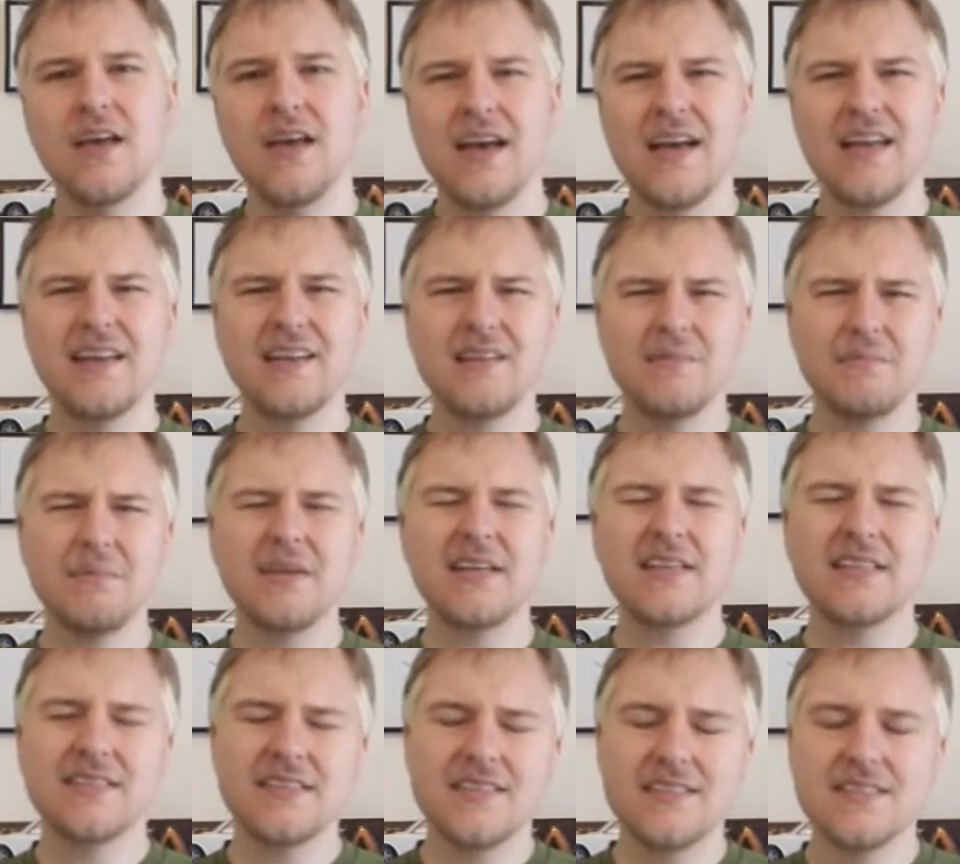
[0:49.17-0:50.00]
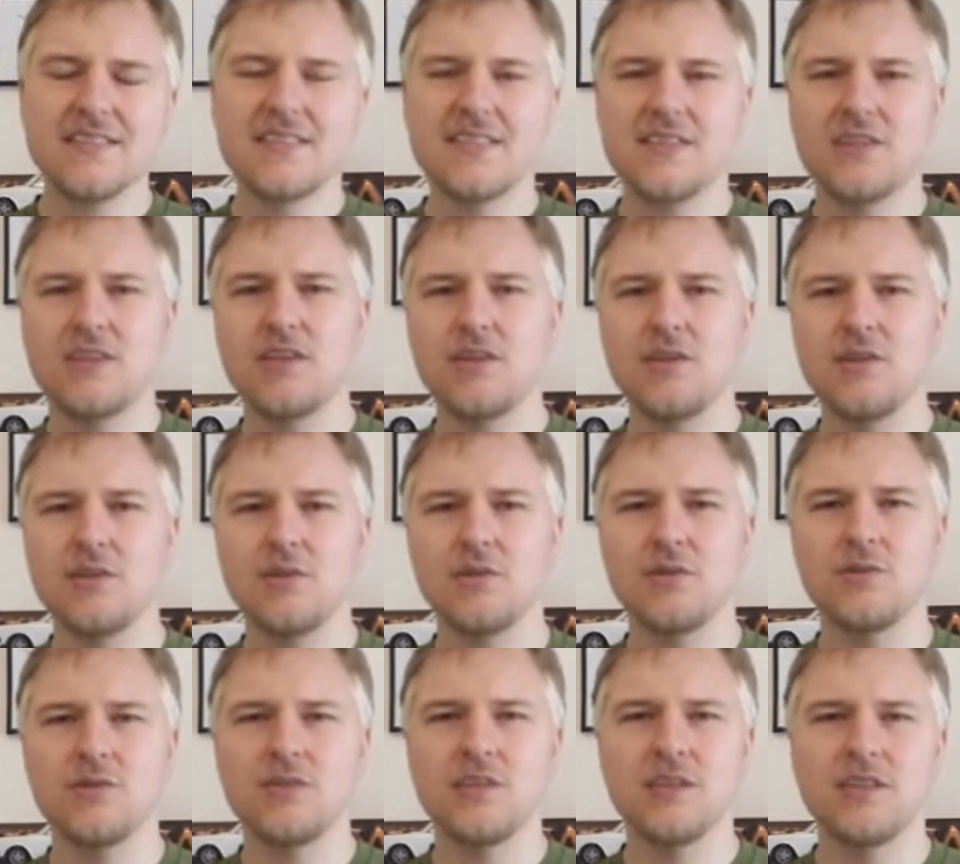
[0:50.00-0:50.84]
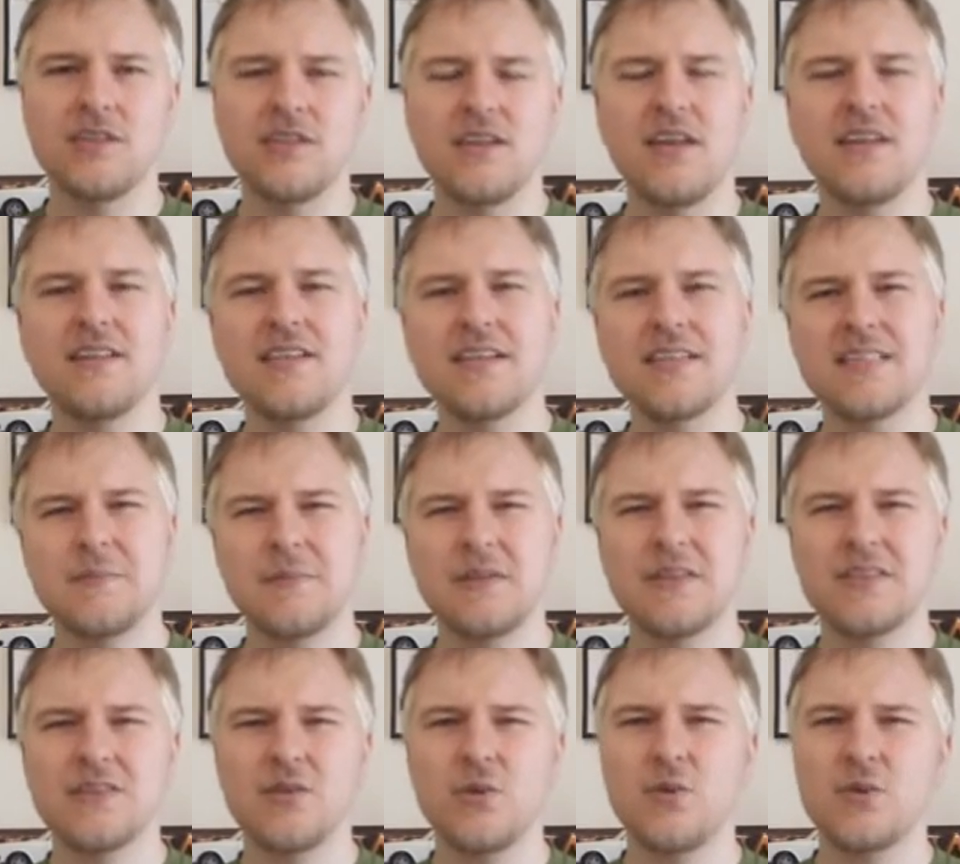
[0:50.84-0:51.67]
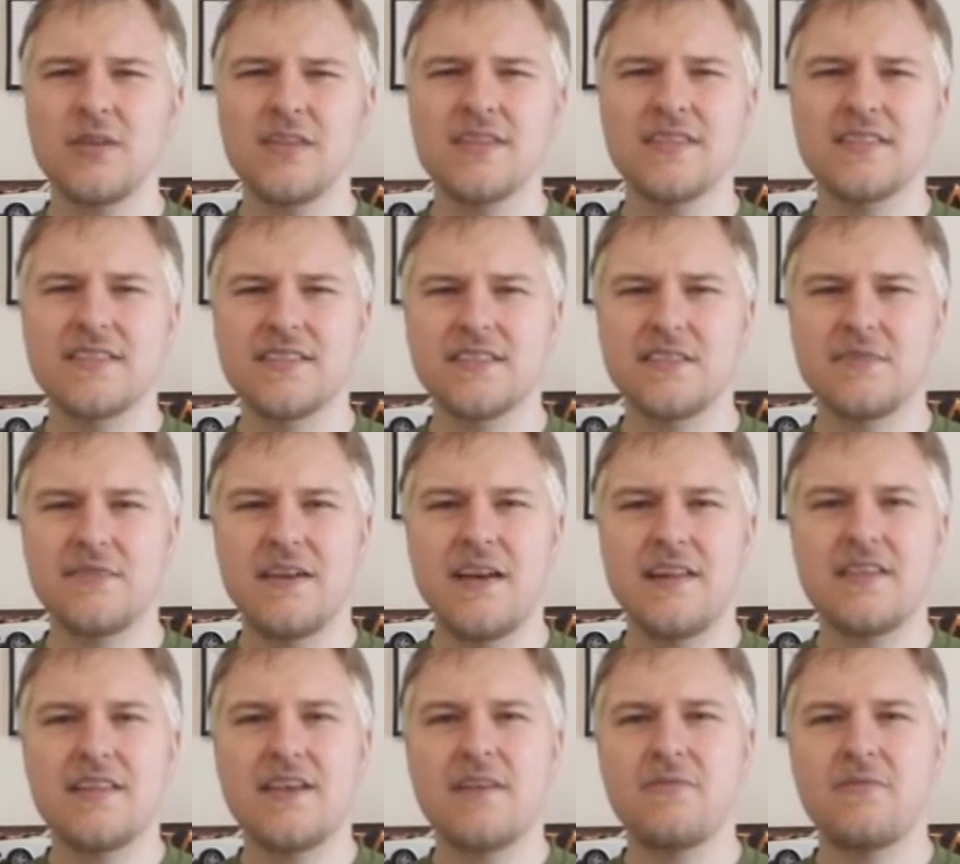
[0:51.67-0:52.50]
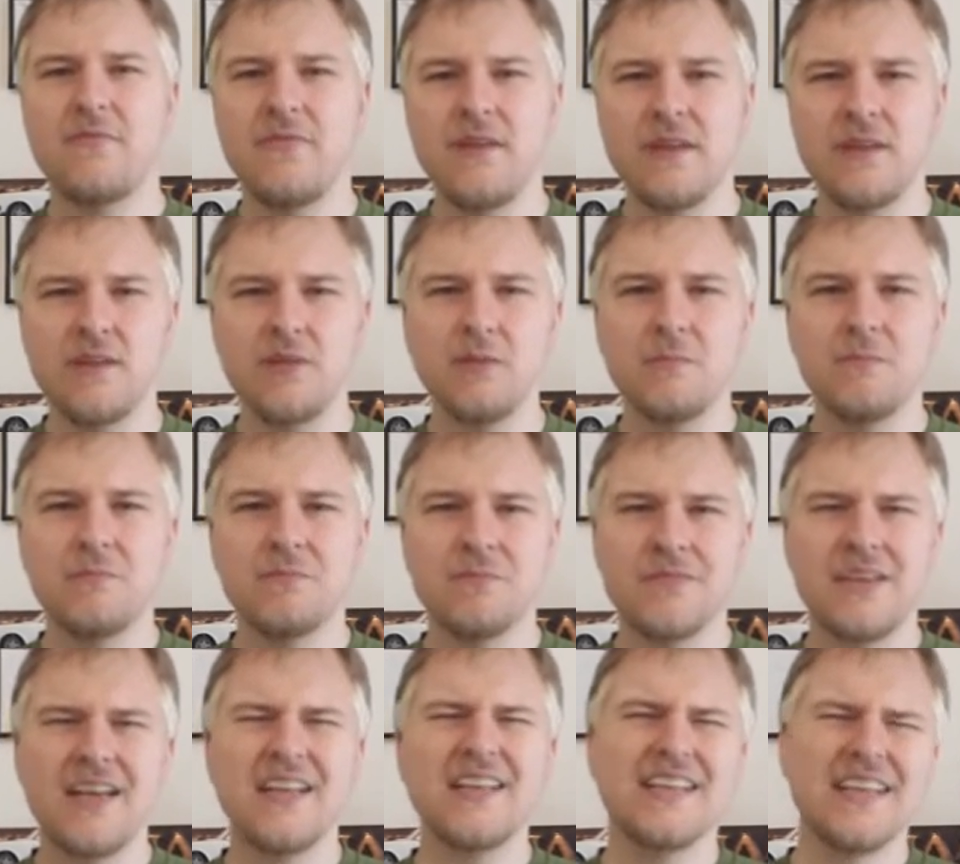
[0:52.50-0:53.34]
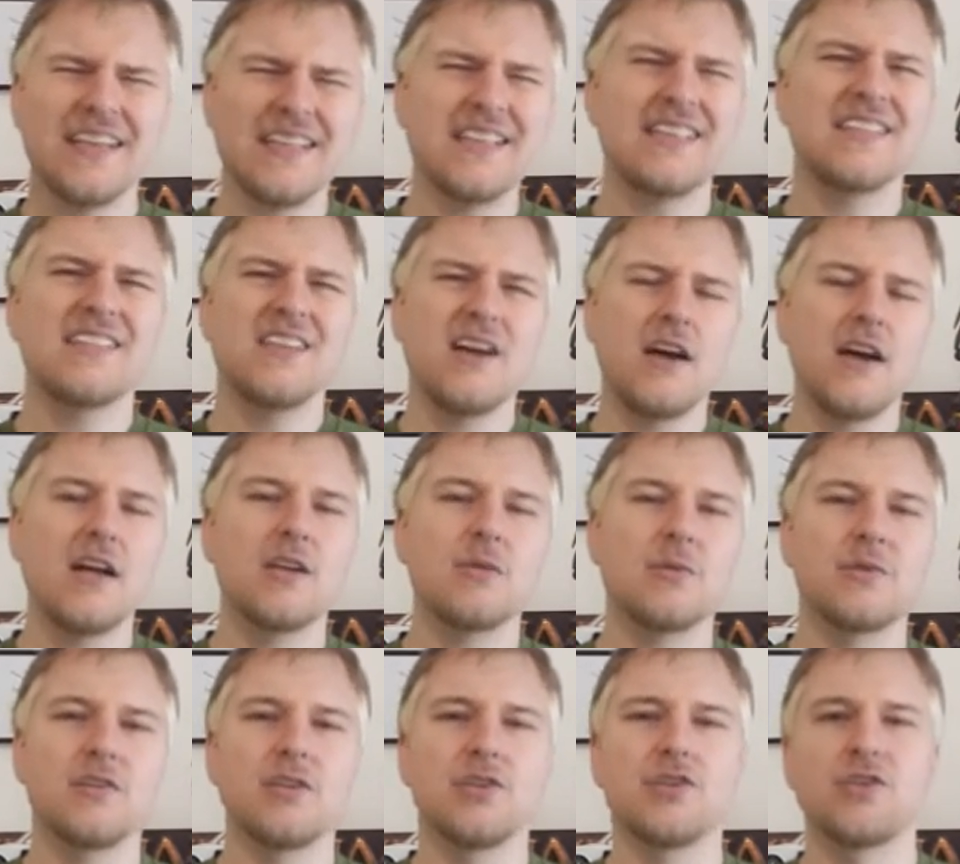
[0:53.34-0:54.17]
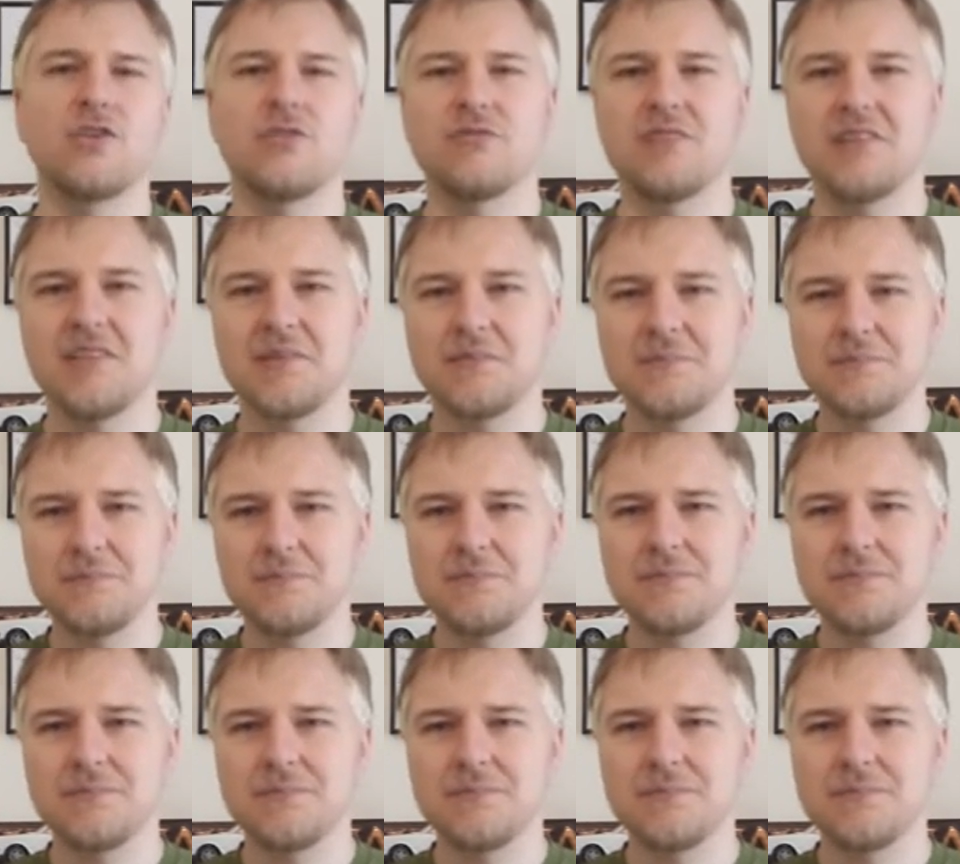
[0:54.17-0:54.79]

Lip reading: And it makes sense to conclude that that's because audiences have had their fill, and they're getting tired of the genre.